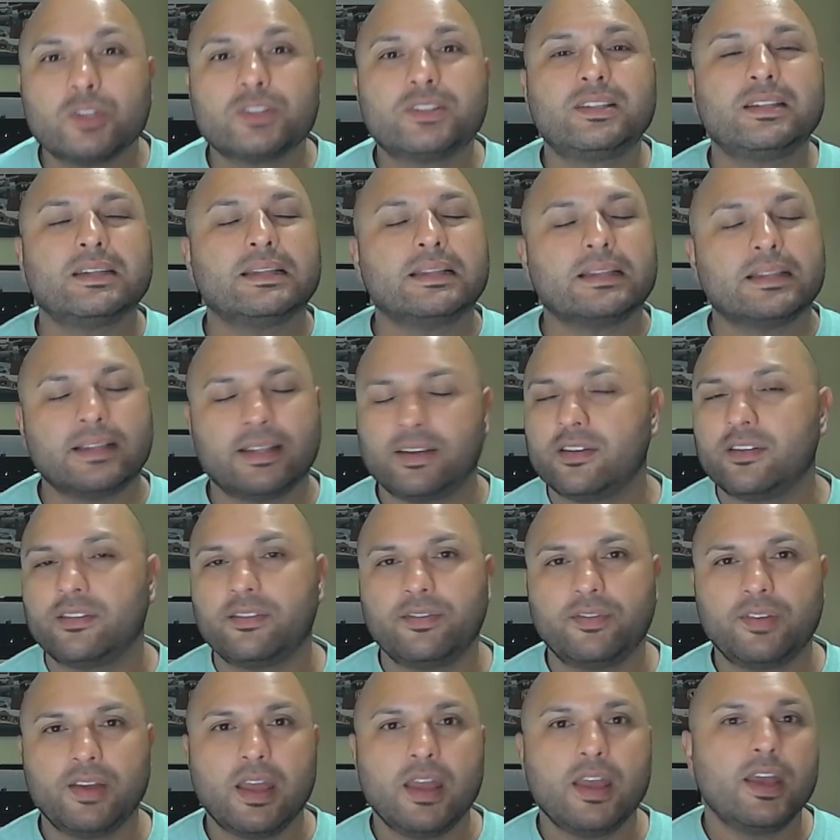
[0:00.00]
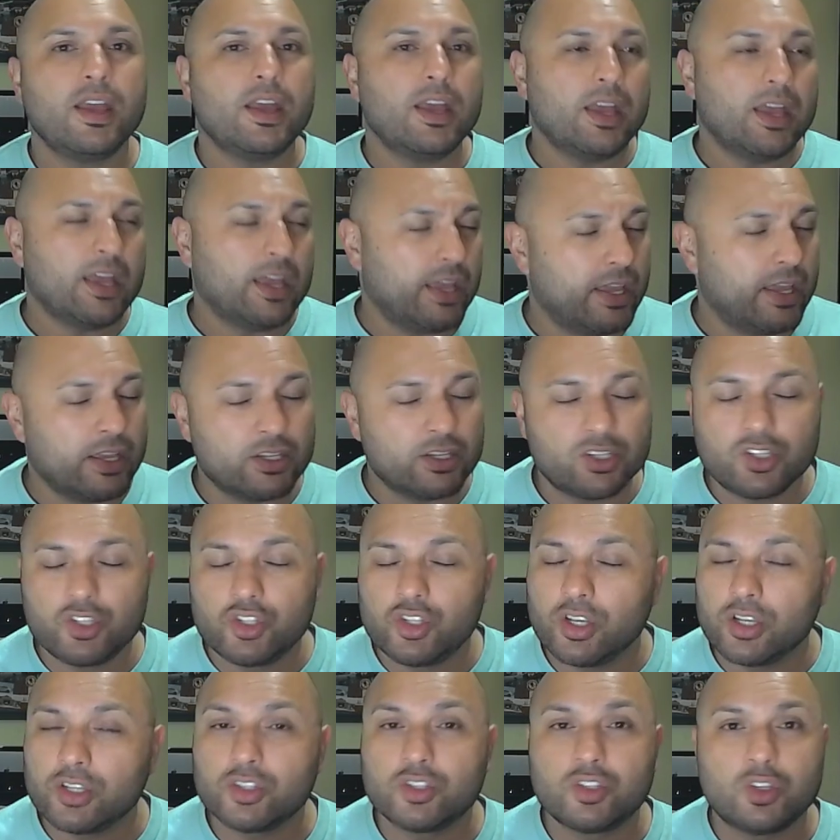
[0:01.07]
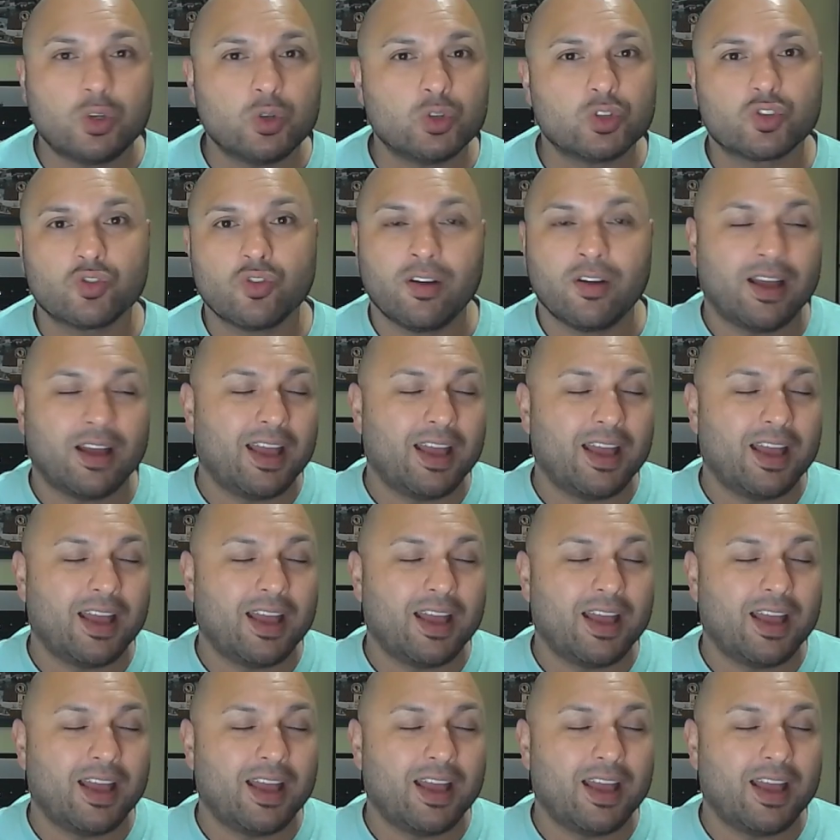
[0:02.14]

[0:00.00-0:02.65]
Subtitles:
to live is just too strong.